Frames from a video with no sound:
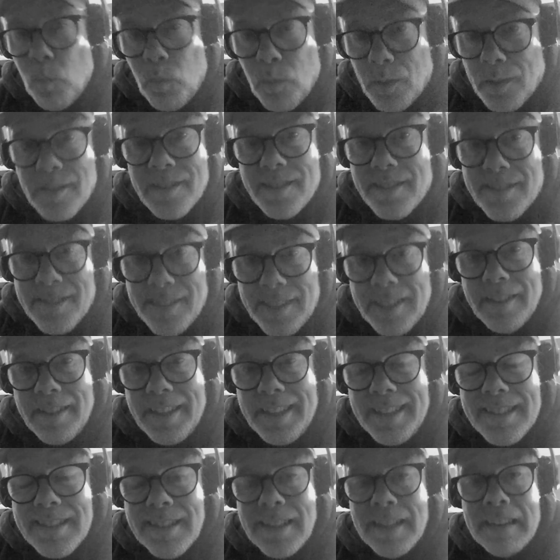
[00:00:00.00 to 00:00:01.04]
World
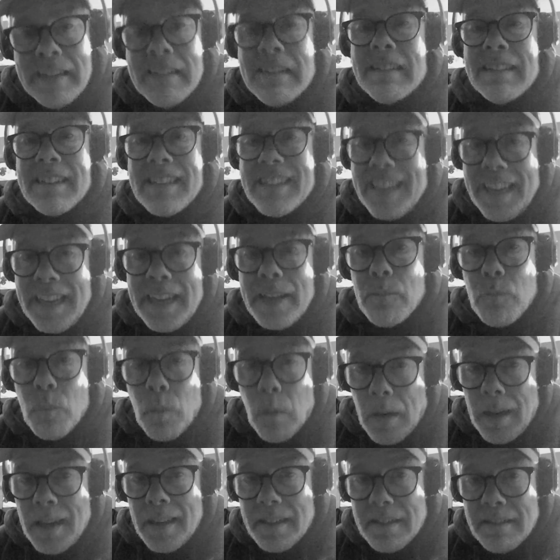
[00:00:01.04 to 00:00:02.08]
Series, Game
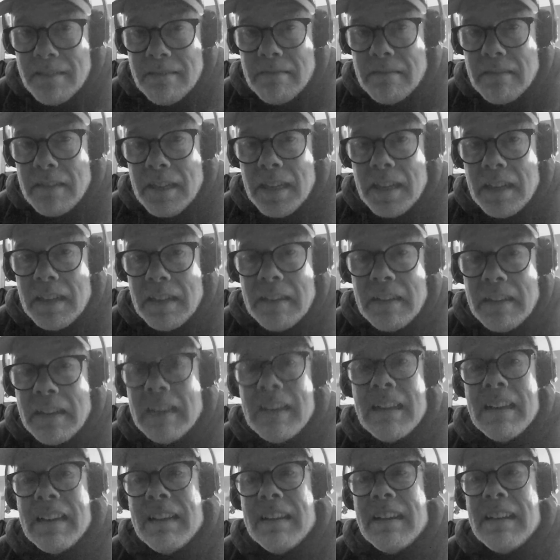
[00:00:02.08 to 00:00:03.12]
1
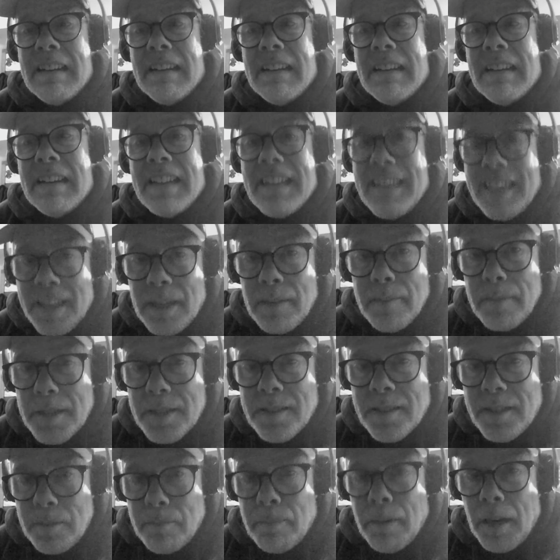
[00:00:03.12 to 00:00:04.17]
in
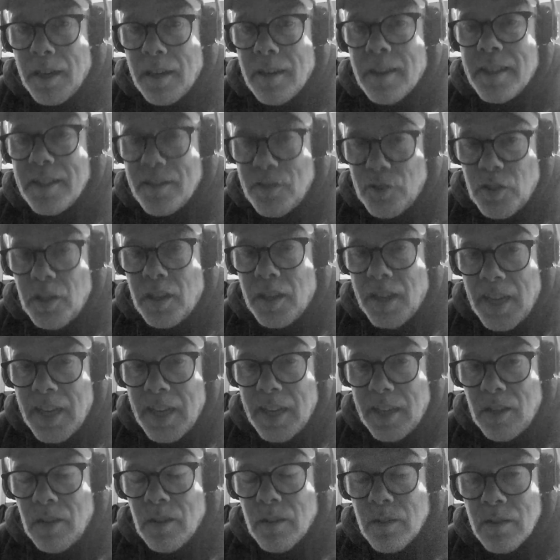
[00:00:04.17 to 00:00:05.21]
Comiskey Park in
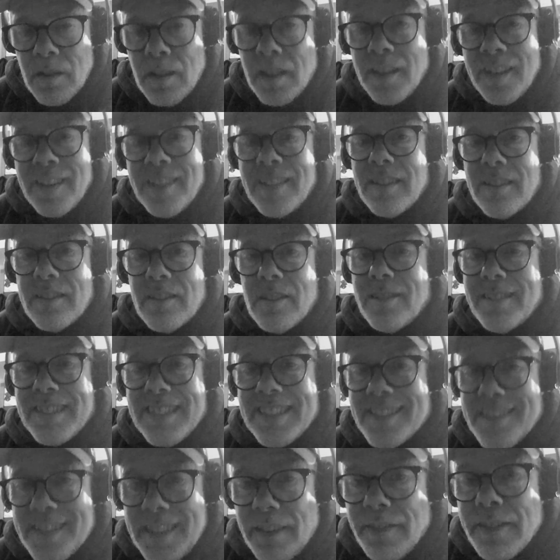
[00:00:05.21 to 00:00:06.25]
Chicago, during the
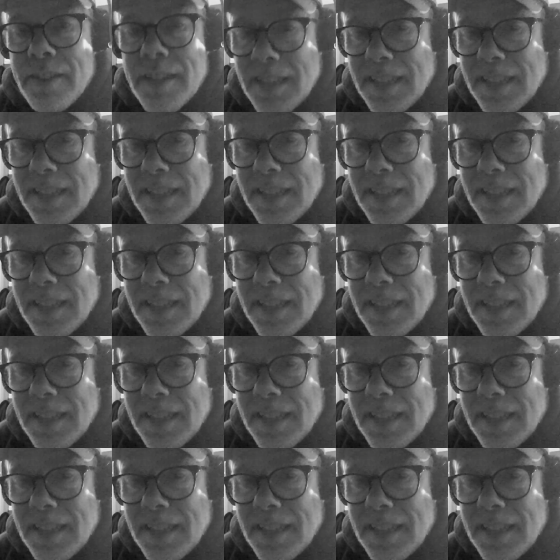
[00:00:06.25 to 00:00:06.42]
seventh